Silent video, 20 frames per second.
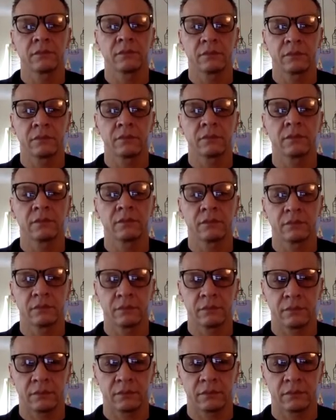
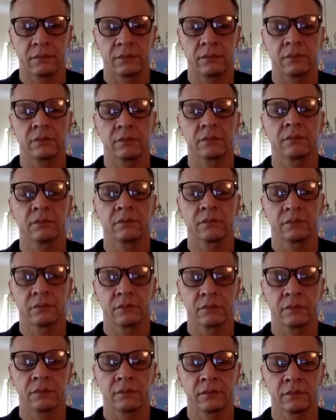
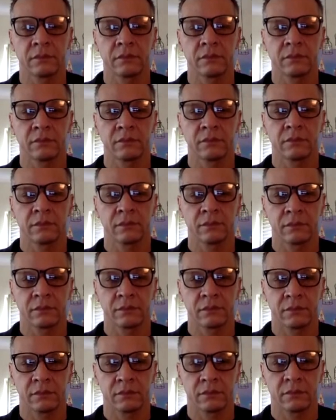
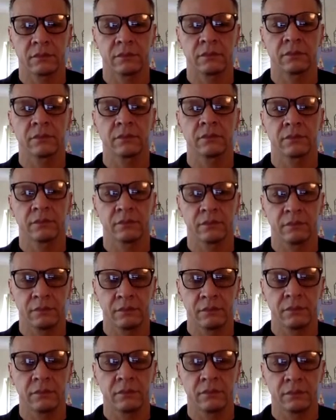
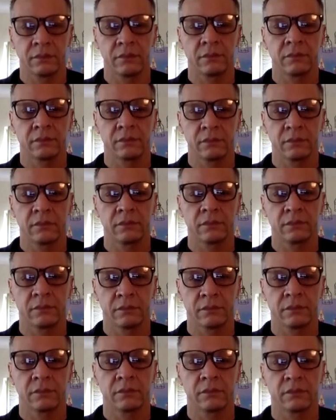
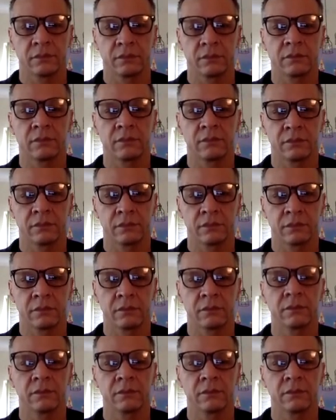No words are spoken by the person on screen.